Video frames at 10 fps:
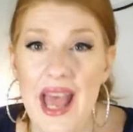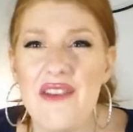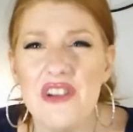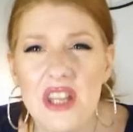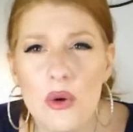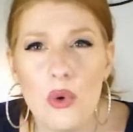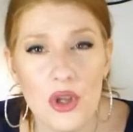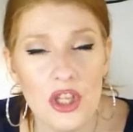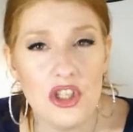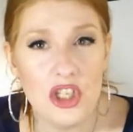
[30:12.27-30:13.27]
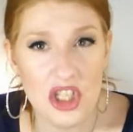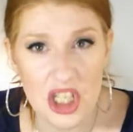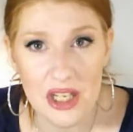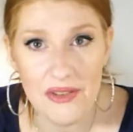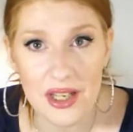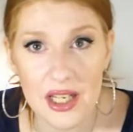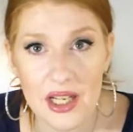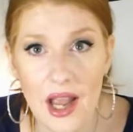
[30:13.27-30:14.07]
Everything worth achieving